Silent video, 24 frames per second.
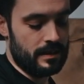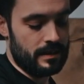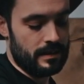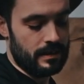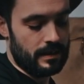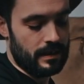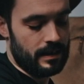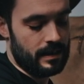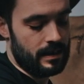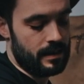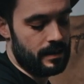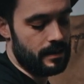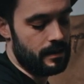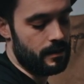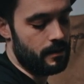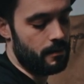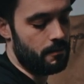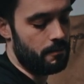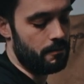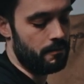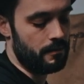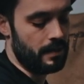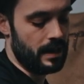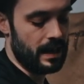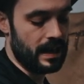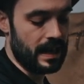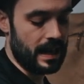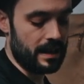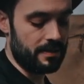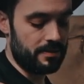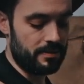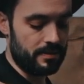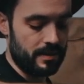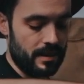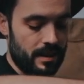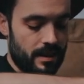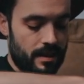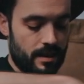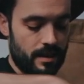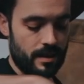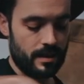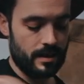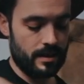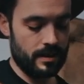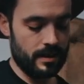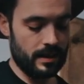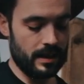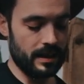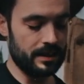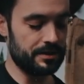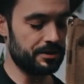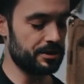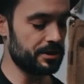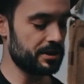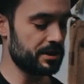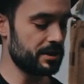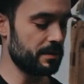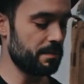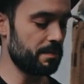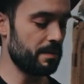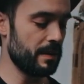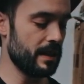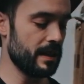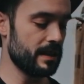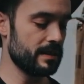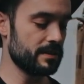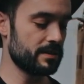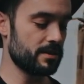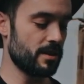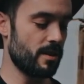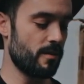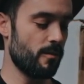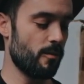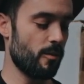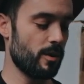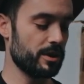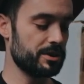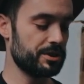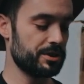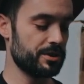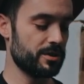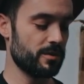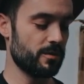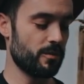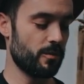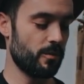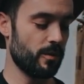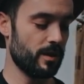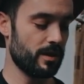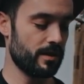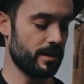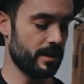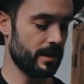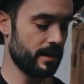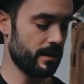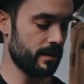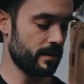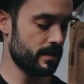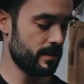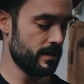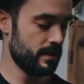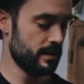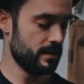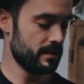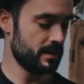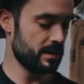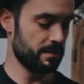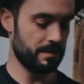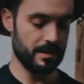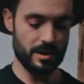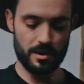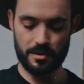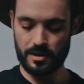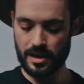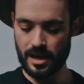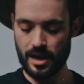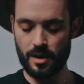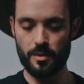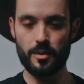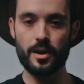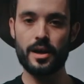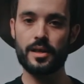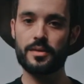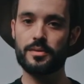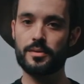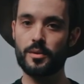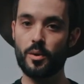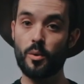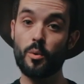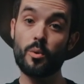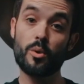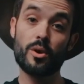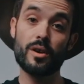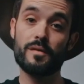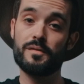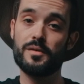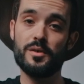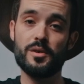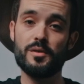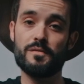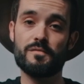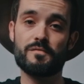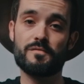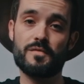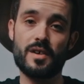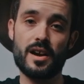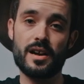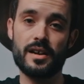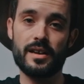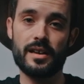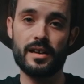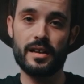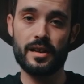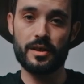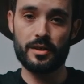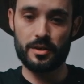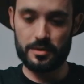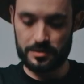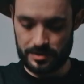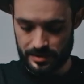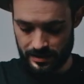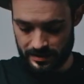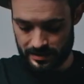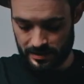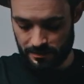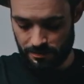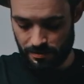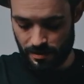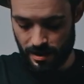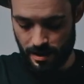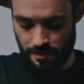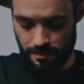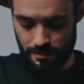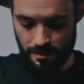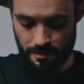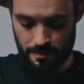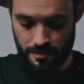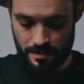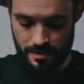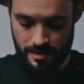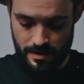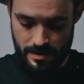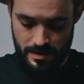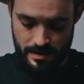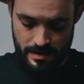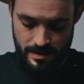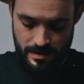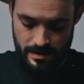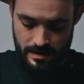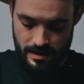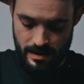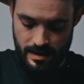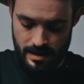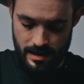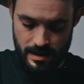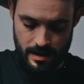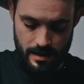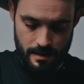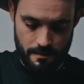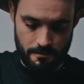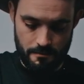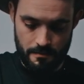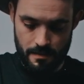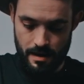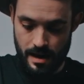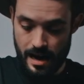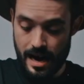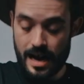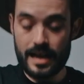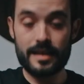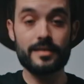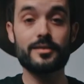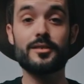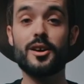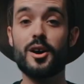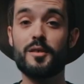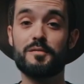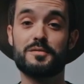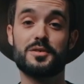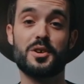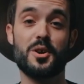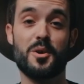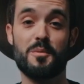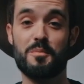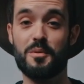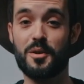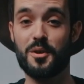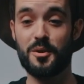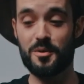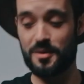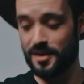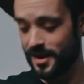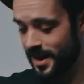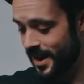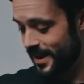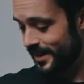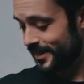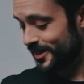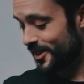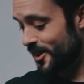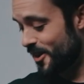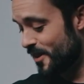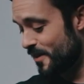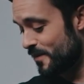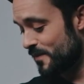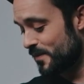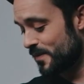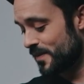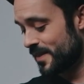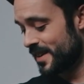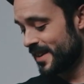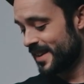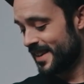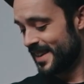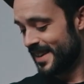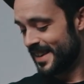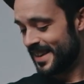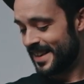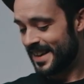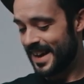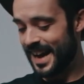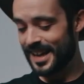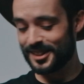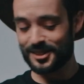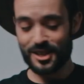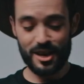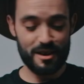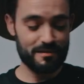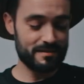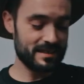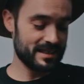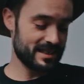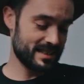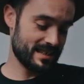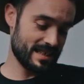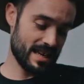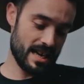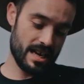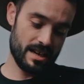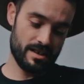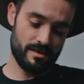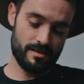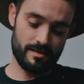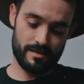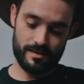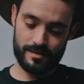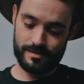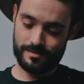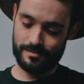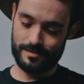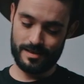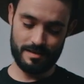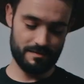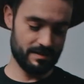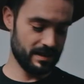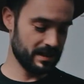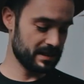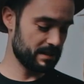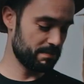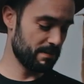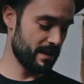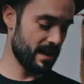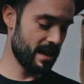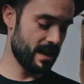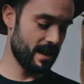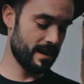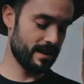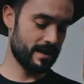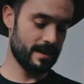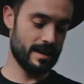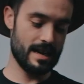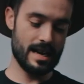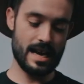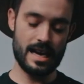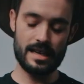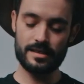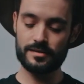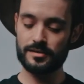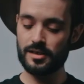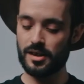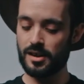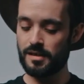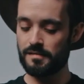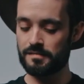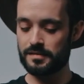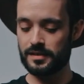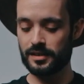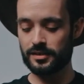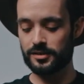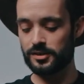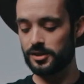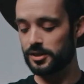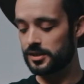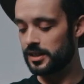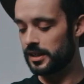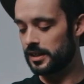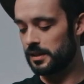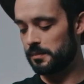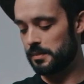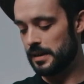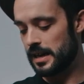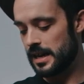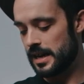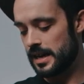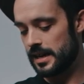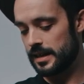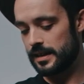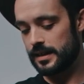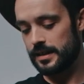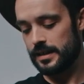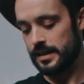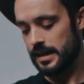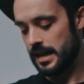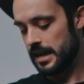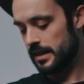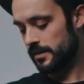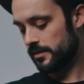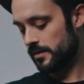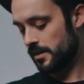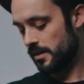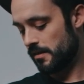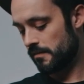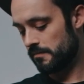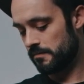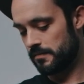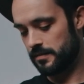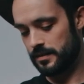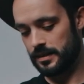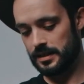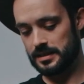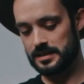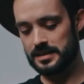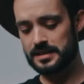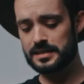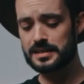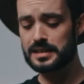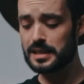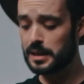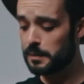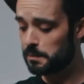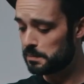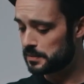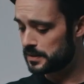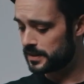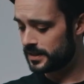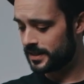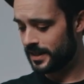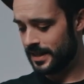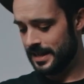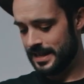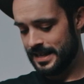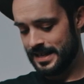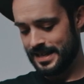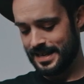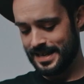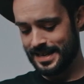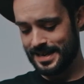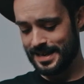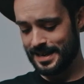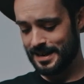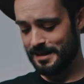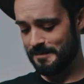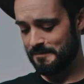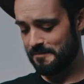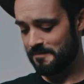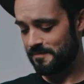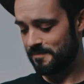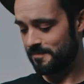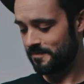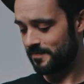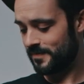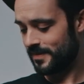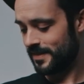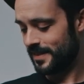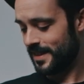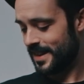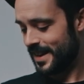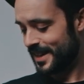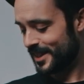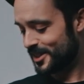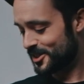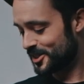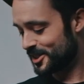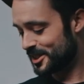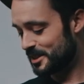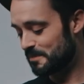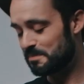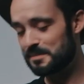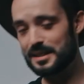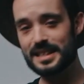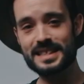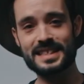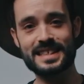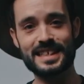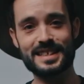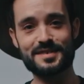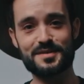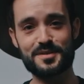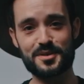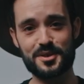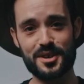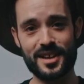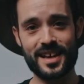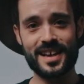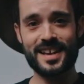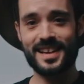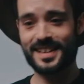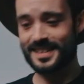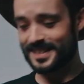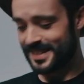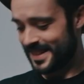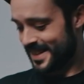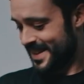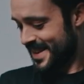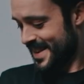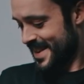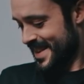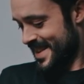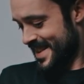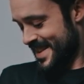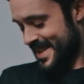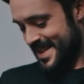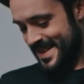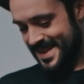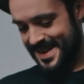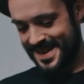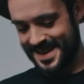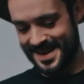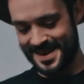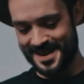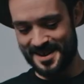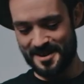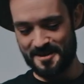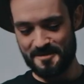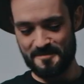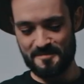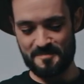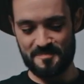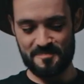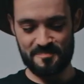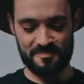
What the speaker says: and I think it just depends on what you're willing to be okay with, or if you even find any of those things a problem. I love TOPO. I love the style of this bag. I love the look of the bag. I love the zips. You could zip these things for days. Yeah,